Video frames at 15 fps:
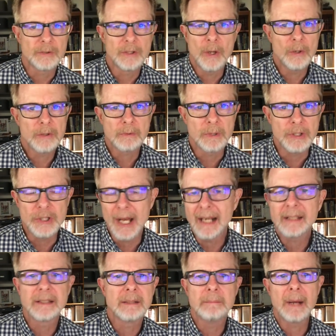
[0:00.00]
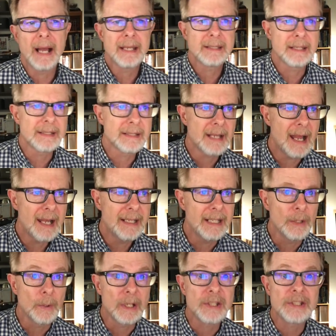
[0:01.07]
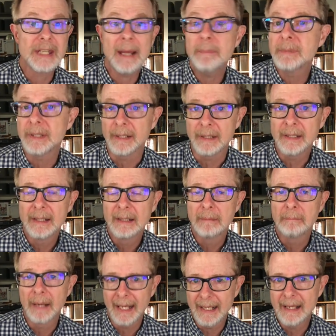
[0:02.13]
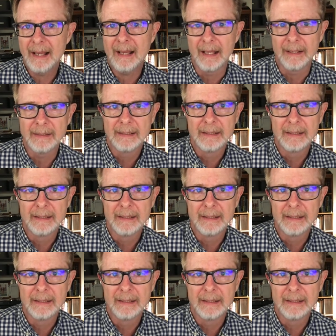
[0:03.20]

those rejected by society, are accepted by God,